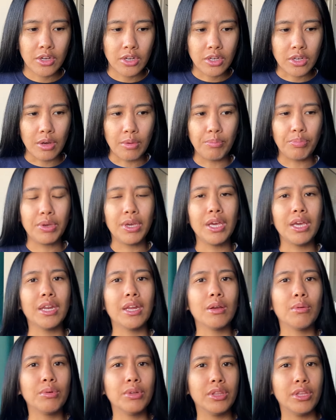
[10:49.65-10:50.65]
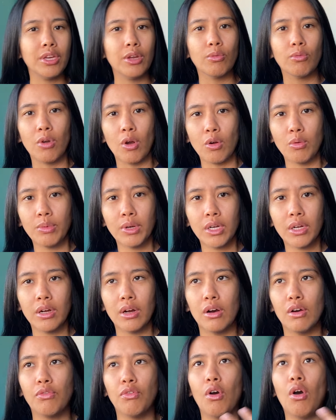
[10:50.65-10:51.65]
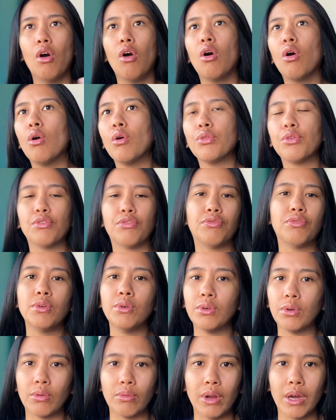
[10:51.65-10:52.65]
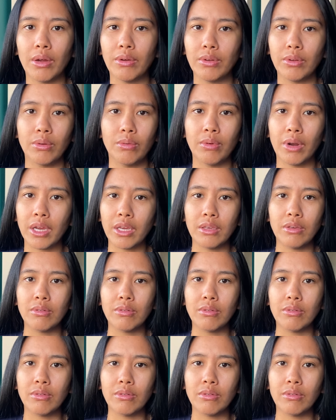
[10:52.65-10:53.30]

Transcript: competing with the aroma of all the food around you, right?